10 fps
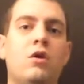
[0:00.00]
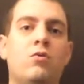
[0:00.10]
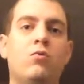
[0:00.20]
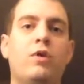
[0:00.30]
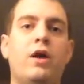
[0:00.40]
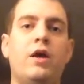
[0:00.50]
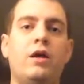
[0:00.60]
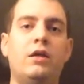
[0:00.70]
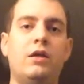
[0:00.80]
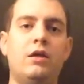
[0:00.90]

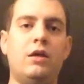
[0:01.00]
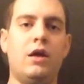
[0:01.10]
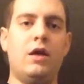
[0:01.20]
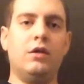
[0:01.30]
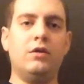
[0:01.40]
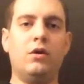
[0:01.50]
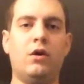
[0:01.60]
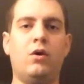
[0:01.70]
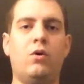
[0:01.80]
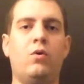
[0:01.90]
Ready and
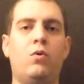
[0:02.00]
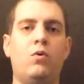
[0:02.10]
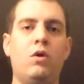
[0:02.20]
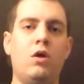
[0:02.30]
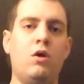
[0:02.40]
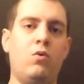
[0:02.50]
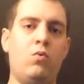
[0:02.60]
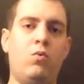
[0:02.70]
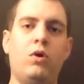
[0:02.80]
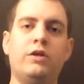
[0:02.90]
go.
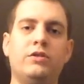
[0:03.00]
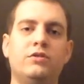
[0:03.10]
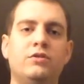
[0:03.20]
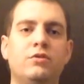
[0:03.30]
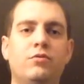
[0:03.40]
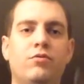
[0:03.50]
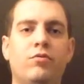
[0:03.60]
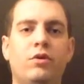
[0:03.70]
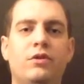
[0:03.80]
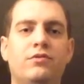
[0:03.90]
1, 2,
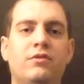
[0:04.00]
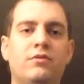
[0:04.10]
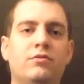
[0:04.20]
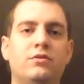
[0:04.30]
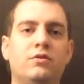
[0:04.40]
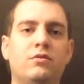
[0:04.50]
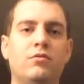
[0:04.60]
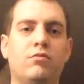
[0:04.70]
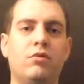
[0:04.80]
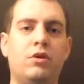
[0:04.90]
3, 2,
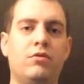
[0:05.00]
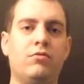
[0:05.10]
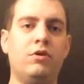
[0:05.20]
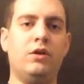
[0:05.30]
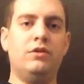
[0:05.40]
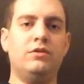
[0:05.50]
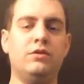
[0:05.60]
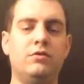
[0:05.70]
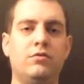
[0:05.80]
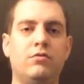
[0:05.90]
2, 3, 3,
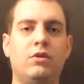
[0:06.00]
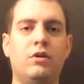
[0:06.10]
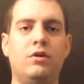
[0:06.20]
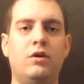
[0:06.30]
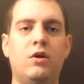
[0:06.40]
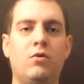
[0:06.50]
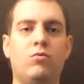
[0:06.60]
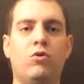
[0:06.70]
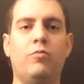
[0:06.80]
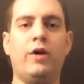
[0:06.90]
2, 3.
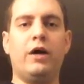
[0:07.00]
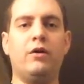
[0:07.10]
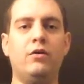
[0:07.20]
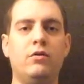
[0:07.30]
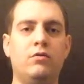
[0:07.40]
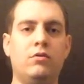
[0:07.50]
Roll pattern.